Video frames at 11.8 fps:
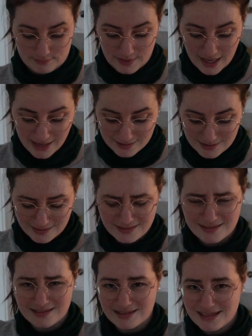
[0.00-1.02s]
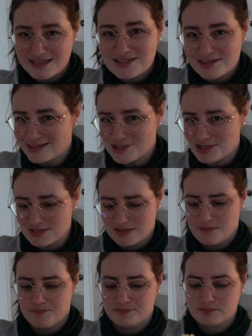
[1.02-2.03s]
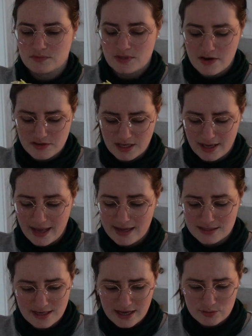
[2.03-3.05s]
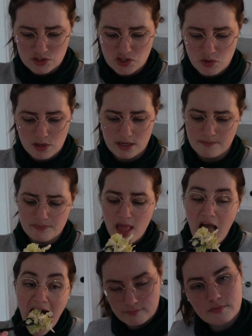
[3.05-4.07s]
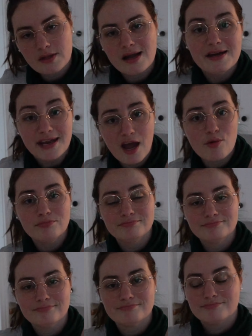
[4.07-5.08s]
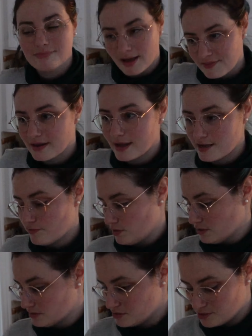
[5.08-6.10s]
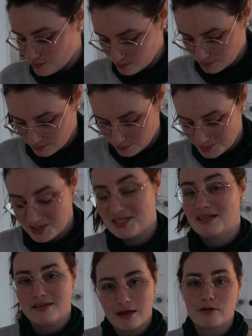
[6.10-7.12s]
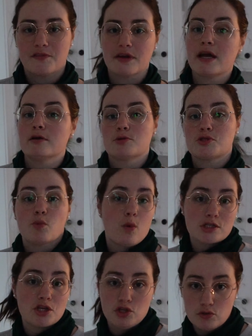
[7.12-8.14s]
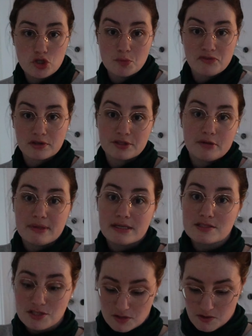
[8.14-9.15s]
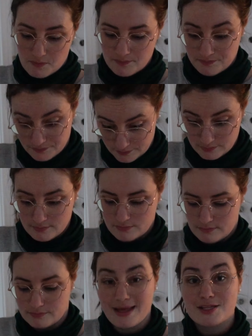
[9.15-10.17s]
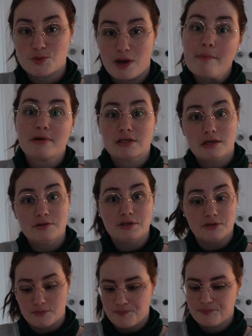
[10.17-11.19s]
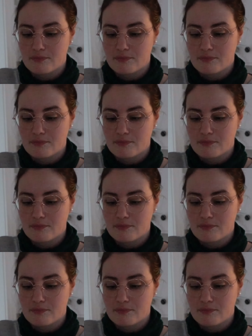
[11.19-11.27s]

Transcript: And it's delicious. Everything I ate today was so good. And now I think I have earned sitting down on the couch and watching YouTube for a little bit. So that's what I'm gonna go do.